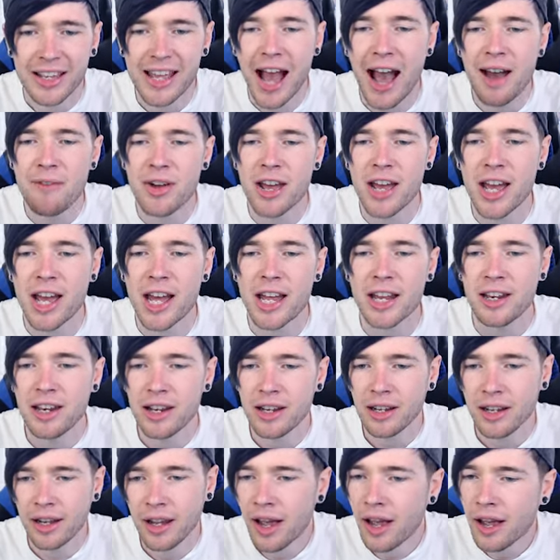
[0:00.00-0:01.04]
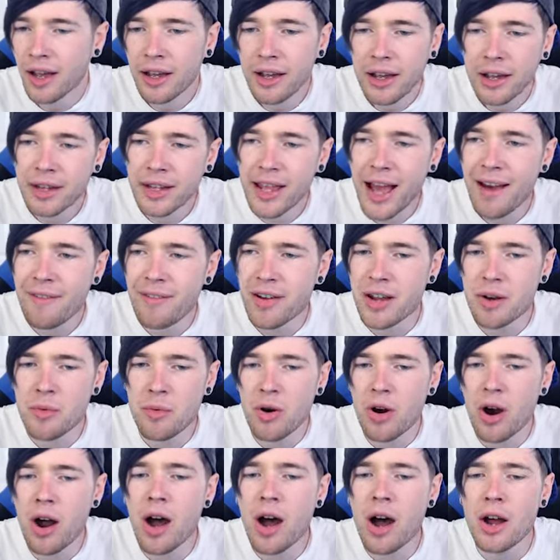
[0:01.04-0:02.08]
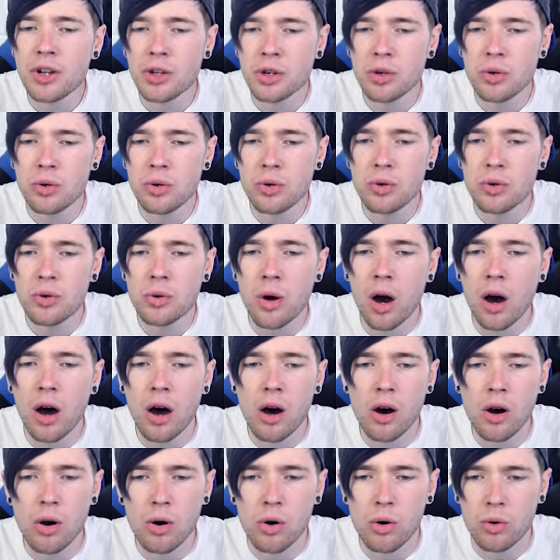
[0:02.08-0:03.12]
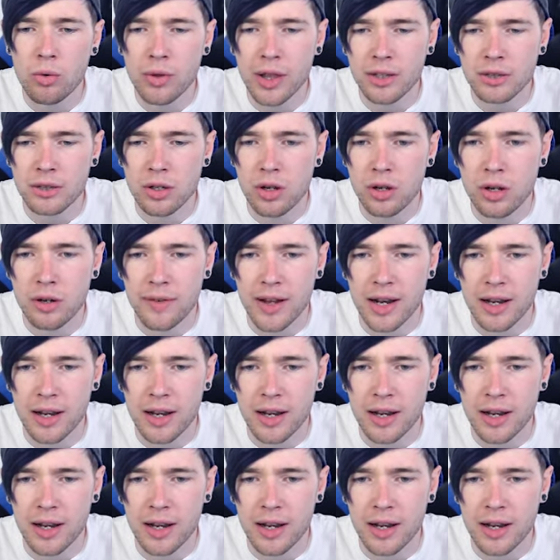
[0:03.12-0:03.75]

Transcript: Gavin, Gavin, where are you? Oh, that's a lot of